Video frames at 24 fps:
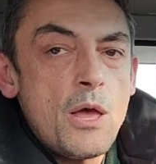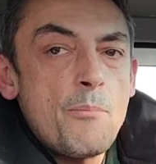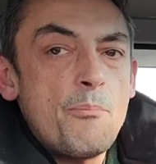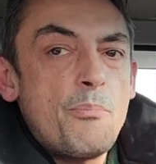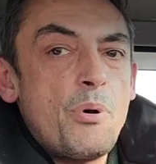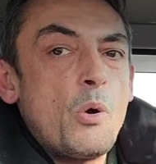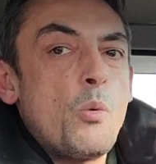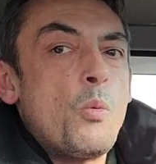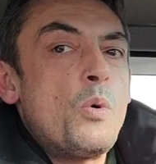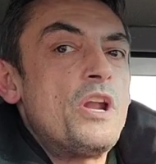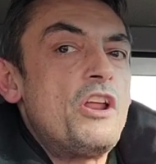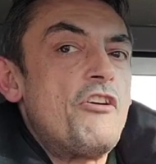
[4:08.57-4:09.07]

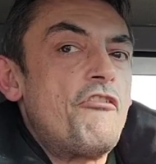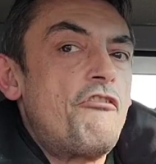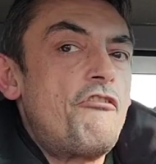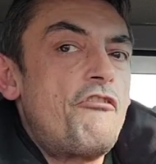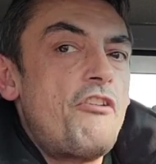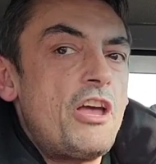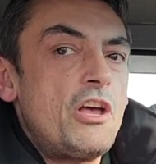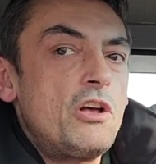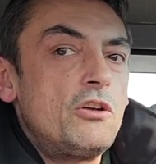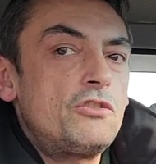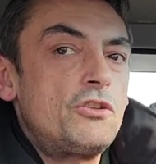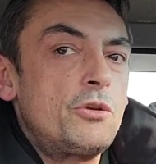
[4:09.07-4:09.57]
But when it
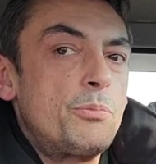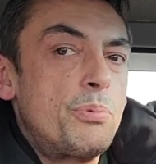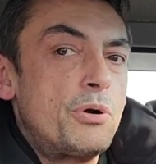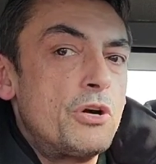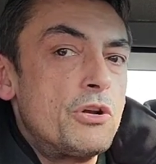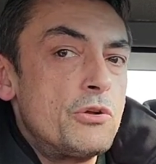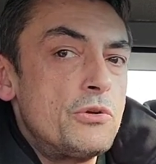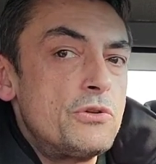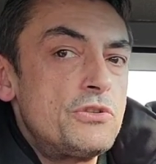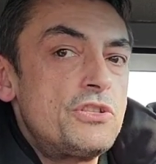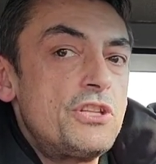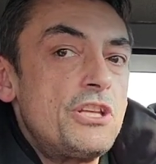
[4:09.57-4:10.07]
failed to
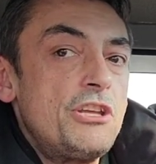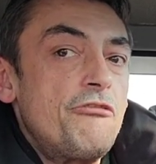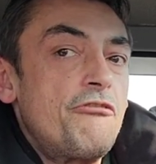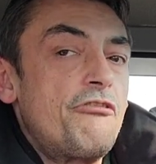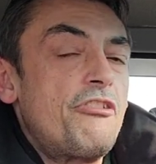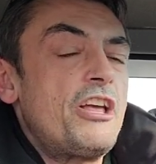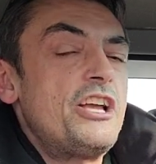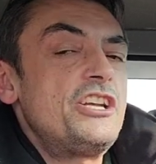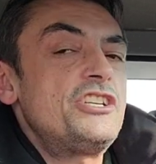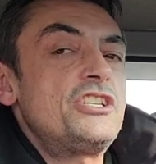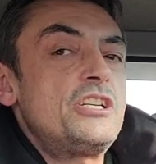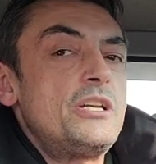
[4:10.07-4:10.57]
produce the
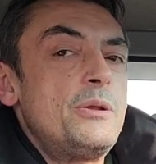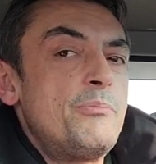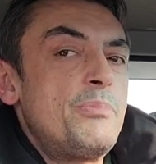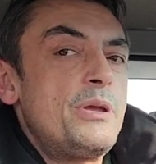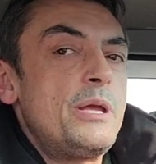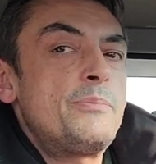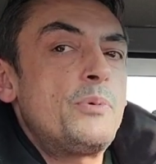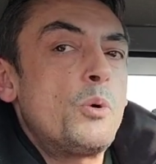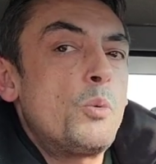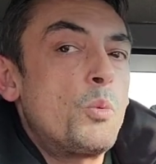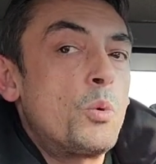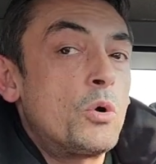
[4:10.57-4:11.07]
inflation and
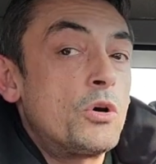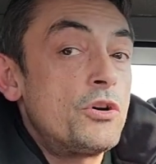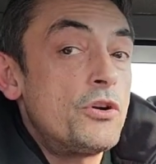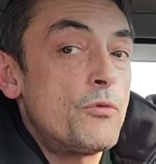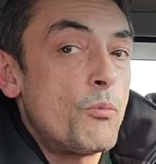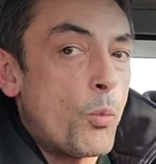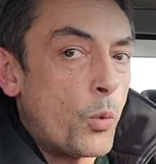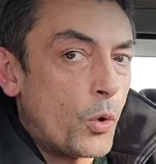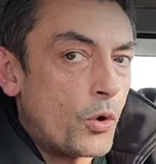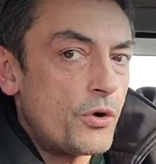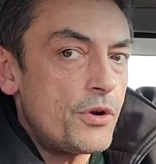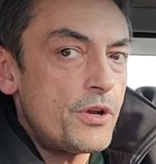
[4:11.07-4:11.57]
people weren't
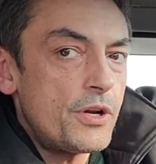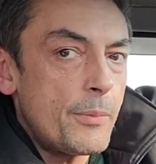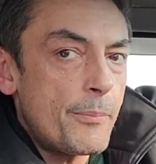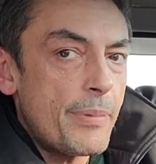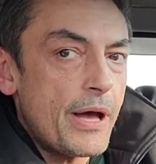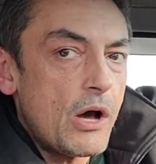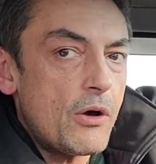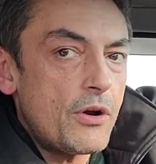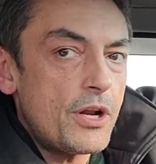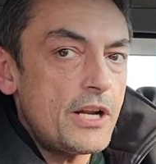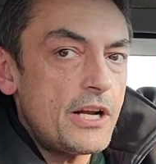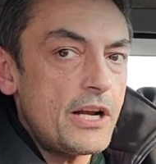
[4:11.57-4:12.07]
worried
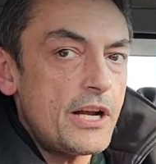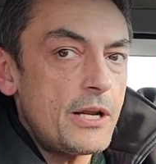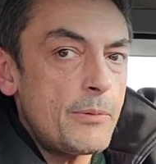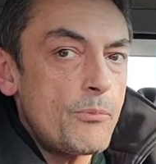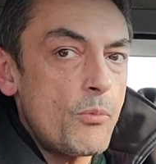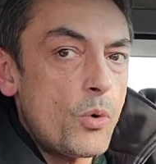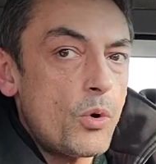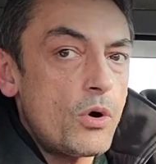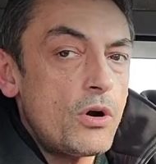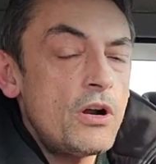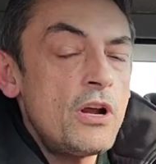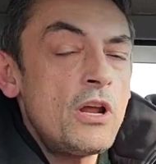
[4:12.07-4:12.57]
about it
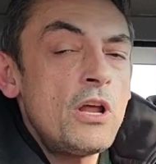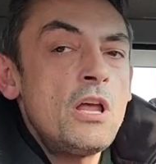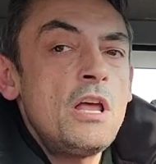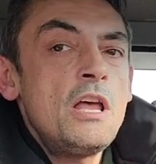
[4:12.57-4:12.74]
anymore,